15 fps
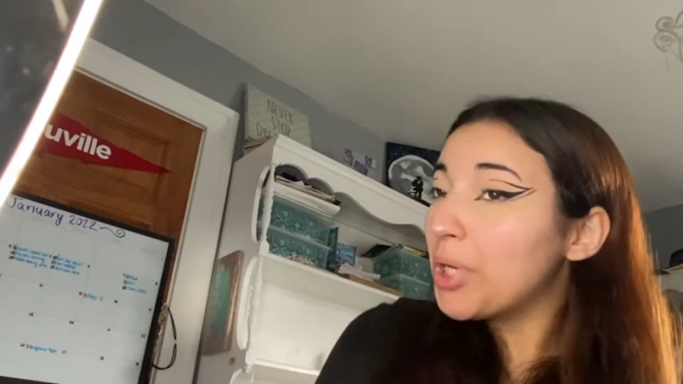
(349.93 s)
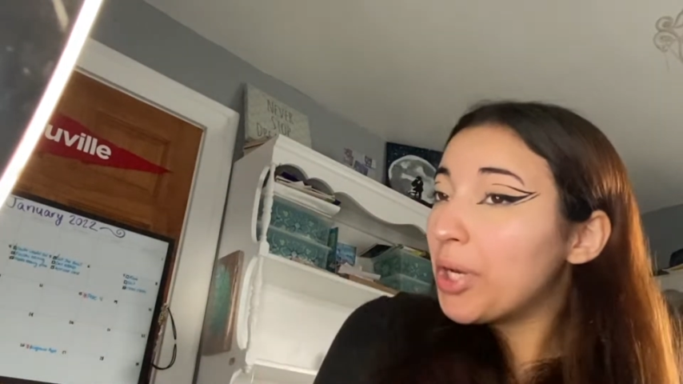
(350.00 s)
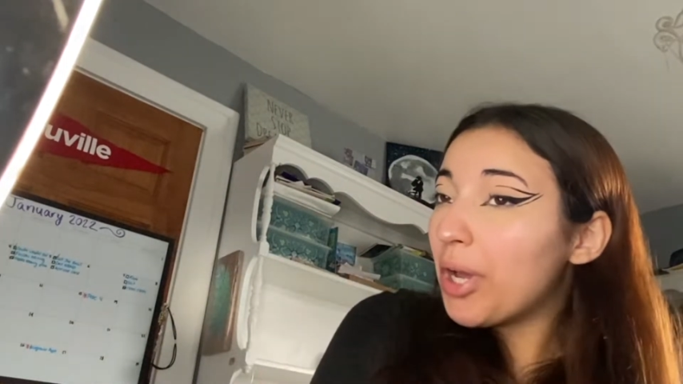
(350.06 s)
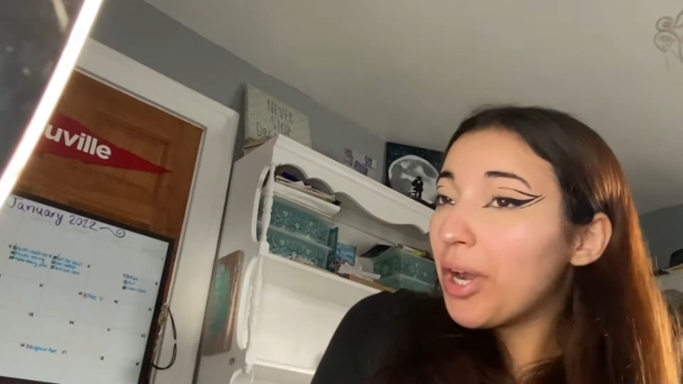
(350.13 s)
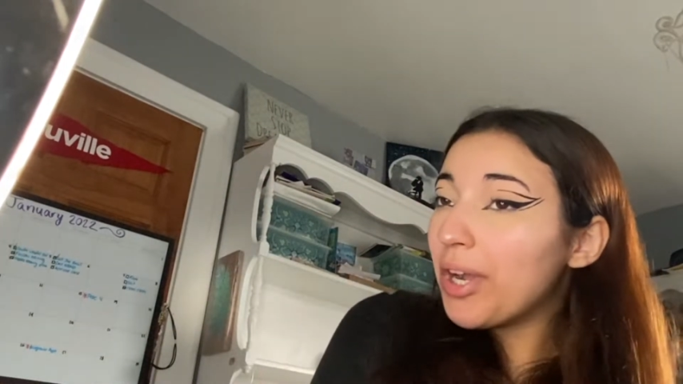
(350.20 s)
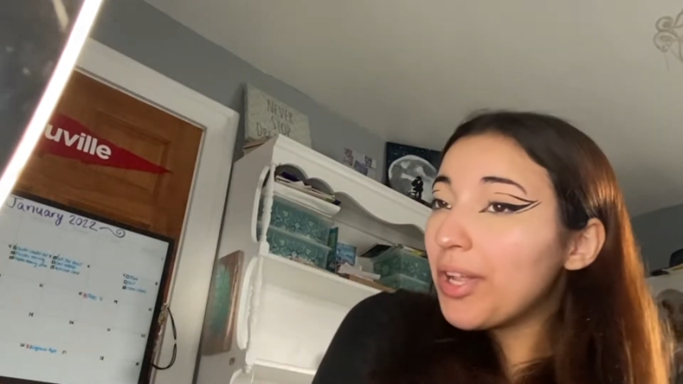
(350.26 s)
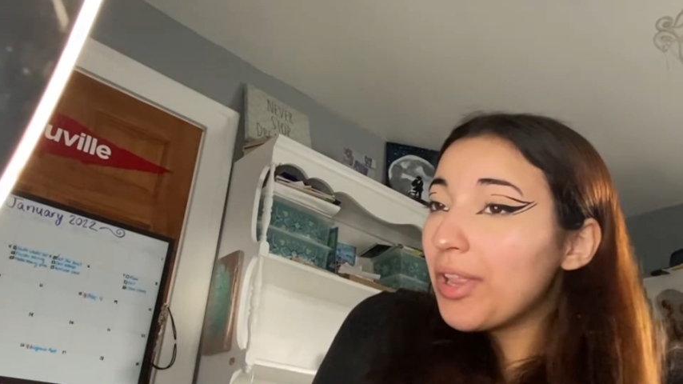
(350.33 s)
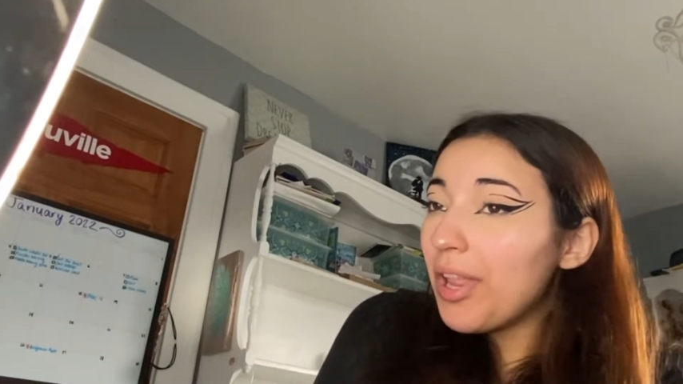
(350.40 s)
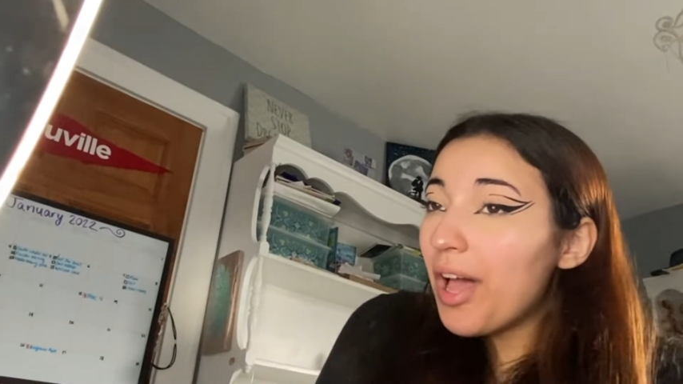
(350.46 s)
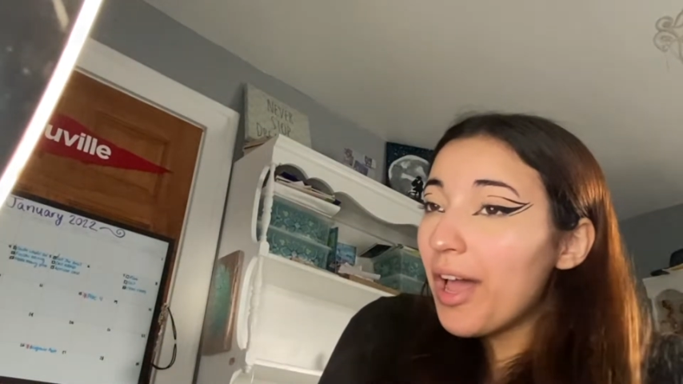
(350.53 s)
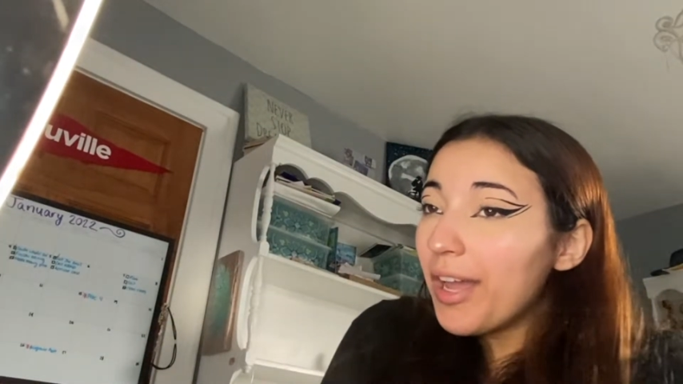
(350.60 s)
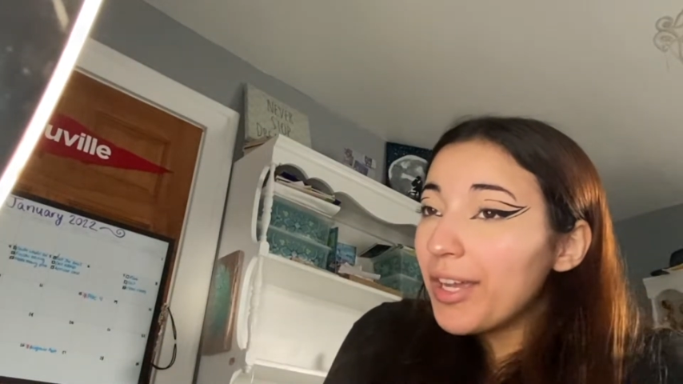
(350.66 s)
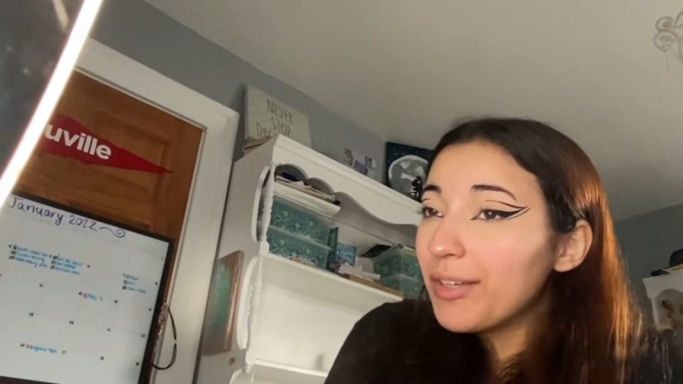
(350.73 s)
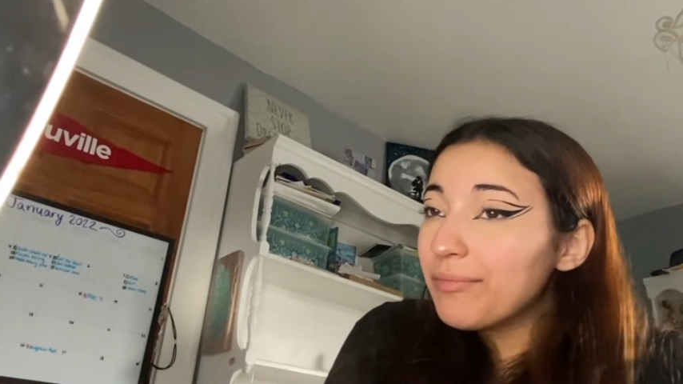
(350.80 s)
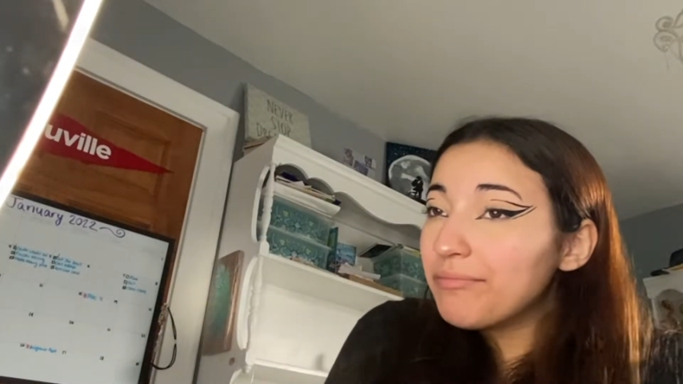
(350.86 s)
not gonna
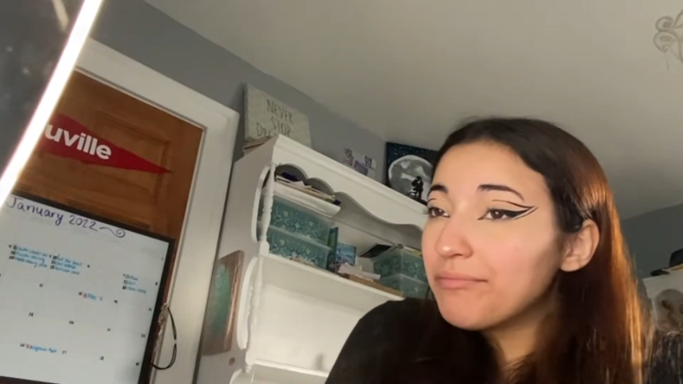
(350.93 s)
lie.